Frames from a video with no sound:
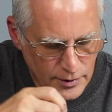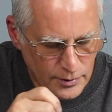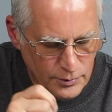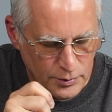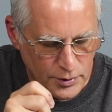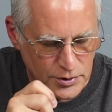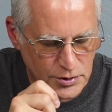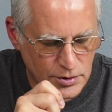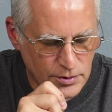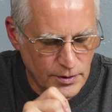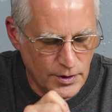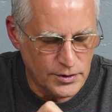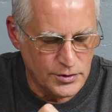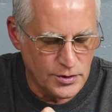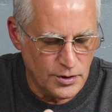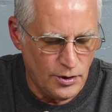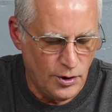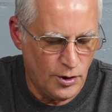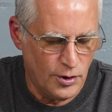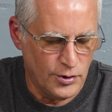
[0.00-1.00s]
which is
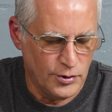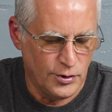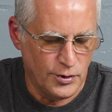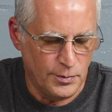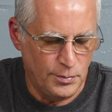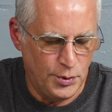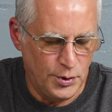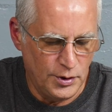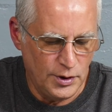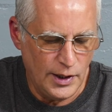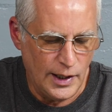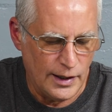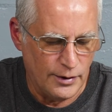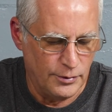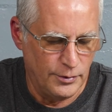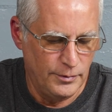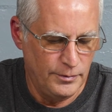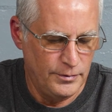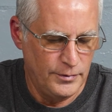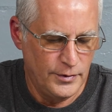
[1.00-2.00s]
harder to pull
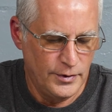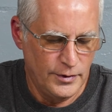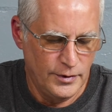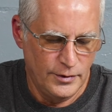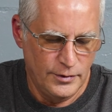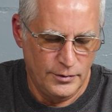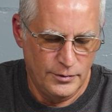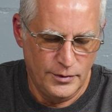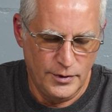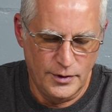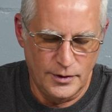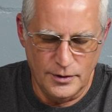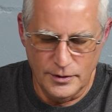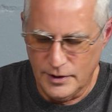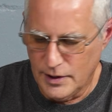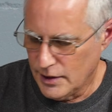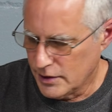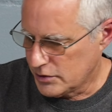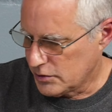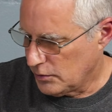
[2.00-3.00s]
out. Well,
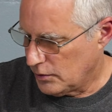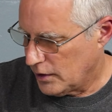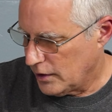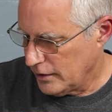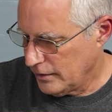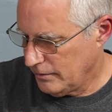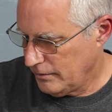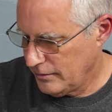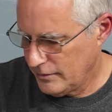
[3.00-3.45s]
guess what?